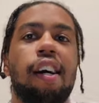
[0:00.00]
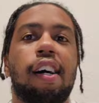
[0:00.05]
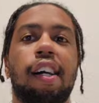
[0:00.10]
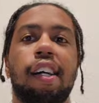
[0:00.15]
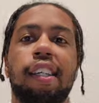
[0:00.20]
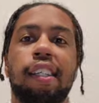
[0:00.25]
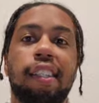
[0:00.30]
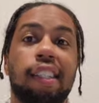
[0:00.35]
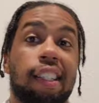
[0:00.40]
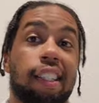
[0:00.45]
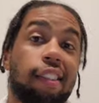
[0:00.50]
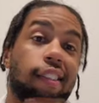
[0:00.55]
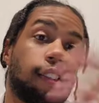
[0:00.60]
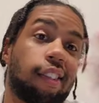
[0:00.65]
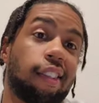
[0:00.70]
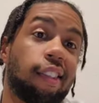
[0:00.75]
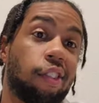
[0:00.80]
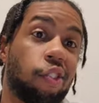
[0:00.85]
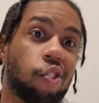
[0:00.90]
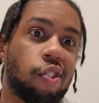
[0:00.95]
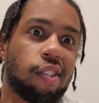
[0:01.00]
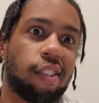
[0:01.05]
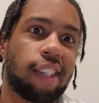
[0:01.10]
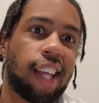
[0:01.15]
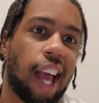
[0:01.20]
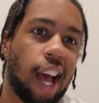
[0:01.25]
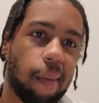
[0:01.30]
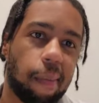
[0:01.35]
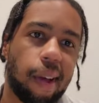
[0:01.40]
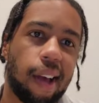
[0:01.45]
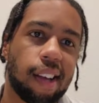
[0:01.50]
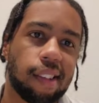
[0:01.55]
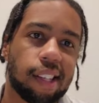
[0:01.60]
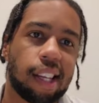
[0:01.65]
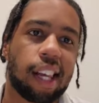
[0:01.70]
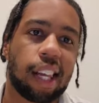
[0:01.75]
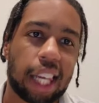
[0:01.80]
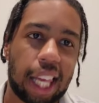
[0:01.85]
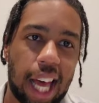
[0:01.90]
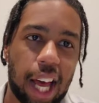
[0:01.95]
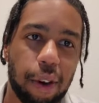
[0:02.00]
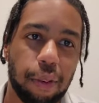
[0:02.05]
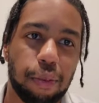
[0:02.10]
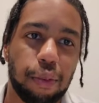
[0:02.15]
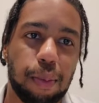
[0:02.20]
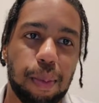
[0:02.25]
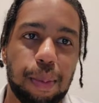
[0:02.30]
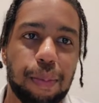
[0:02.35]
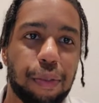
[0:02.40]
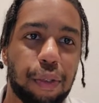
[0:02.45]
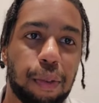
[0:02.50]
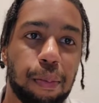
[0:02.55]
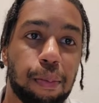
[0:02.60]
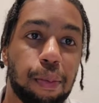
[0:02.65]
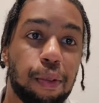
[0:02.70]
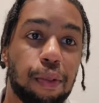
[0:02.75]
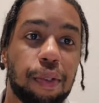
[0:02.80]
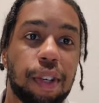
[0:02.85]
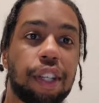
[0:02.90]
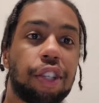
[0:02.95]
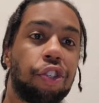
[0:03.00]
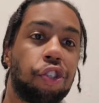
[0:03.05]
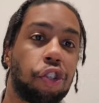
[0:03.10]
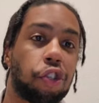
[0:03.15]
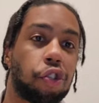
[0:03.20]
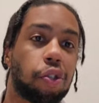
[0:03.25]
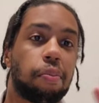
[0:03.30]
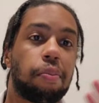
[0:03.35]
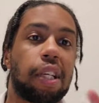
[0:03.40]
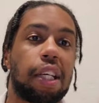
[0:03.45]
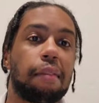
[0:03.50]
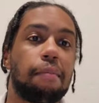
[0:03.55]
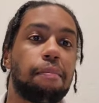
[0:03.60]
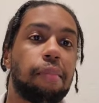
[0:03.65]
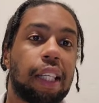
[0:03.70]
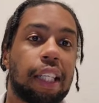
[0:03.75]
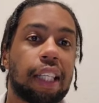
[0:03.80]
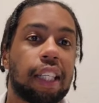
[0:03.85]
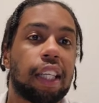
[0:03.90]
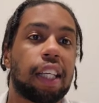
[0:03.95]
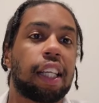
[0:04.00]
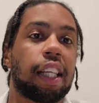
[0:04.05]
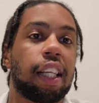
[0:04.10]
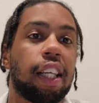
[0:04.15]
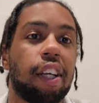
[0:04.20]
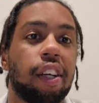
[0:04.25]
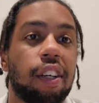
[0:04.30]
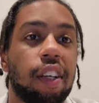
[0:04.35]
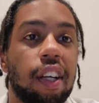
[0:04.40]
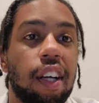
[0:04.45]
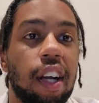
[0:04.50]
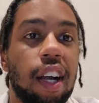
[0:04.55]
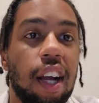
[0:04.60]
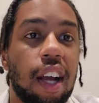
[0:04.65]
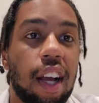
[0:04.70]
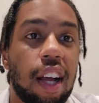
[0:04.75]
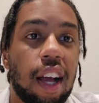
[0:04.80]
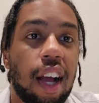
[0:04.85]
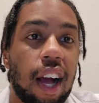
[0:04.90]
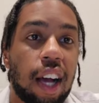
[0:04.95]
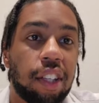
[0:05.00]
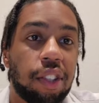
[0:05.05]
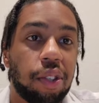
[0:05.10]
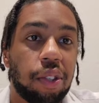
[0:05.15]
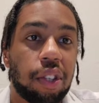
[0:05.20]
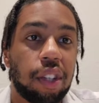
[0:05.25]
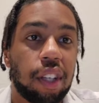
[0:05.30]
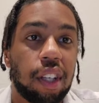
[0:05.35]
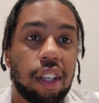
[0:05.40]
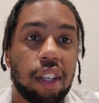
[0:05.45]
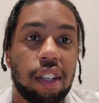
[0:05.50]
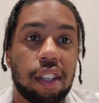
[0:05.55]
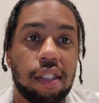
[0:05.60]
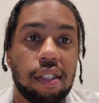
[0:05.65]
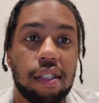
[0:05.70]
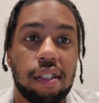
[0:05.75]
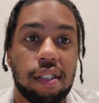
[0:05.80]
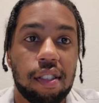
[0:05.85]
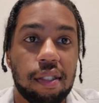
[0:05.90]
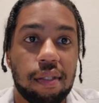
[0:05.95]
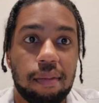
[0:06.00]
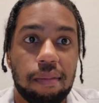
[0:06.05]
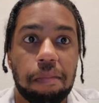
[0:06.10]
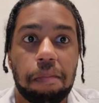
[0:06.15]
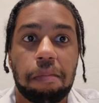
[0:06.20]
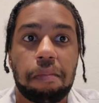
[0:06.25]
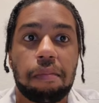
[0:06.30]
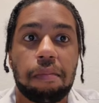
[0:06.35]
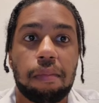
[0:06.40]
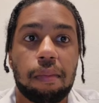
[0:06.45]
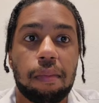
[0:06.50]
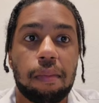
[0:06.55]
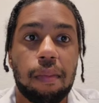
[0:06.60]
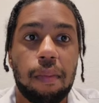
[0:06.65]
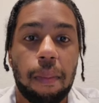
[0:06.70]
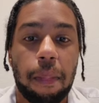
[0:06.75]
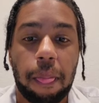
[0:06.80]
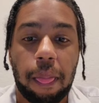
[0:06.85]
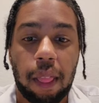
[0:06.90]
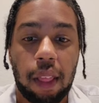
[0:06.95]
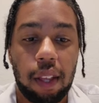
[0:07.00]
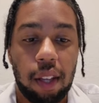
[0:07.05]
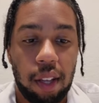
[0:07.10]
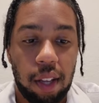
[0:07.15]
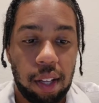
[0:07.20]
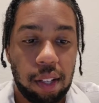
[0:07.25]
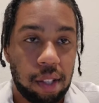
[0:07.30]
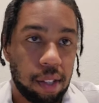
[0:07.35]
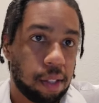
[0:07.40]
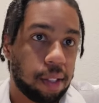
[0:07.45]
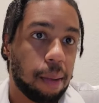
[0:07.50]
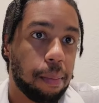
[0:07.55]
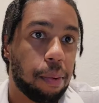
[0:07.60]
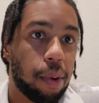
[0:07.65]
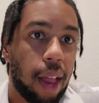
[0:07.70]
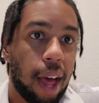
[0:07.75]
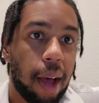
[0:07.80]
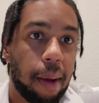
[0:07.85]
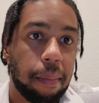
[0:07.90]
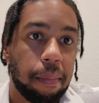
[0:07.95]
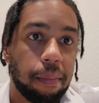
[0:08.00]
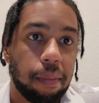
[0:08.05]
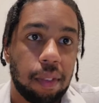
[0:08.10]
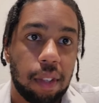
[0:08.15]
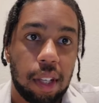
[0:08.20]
The app has a lot of room for improvement. Just to be completely clear, I do think it's a simple app.